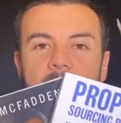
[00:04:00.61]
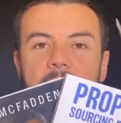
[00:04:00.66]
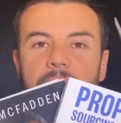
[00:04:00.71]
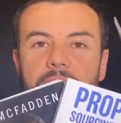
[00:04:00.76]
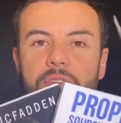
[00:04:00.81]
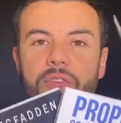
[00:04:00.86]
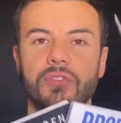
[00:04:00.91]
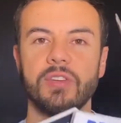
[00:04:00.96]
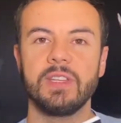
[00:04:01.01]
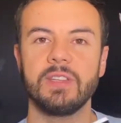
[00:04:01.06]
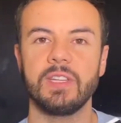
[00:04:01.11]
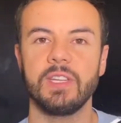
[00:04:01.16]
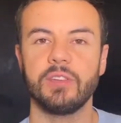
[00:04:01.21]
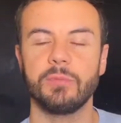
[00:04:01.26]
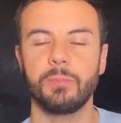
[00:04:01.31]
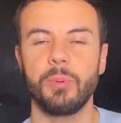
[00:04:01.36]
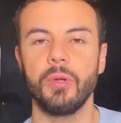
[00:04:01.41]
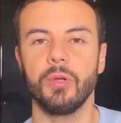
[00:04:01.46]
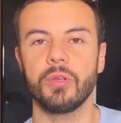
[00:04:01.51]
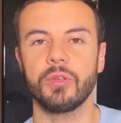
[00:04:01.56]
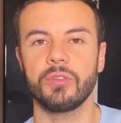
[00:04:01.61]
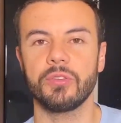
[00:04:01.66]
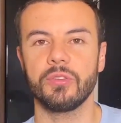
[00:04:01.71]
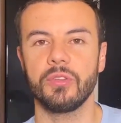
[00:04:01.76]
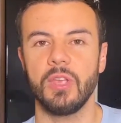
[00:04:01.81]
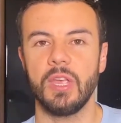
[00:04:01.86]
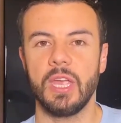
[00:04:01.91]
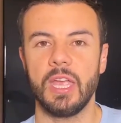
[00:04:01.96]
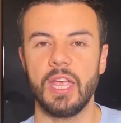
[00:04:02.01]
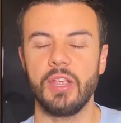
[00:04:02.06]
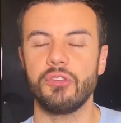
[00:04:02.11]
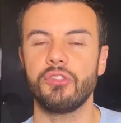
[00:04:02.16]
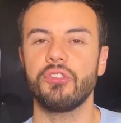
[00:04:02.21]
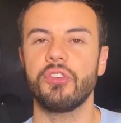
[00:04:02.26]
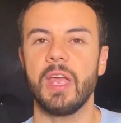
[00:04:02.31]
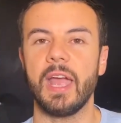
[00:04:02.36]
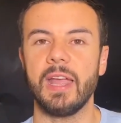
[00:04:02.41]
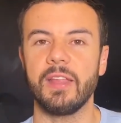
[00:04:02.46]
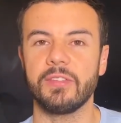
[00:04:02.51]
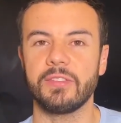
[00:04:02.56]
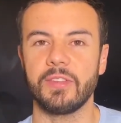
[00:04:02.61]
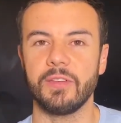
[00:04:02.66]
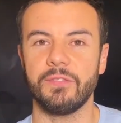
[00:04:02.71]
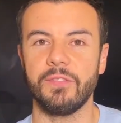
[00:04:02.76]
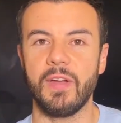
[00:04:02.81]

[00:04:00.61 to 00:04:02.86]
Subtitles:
after reading these books and shit hits the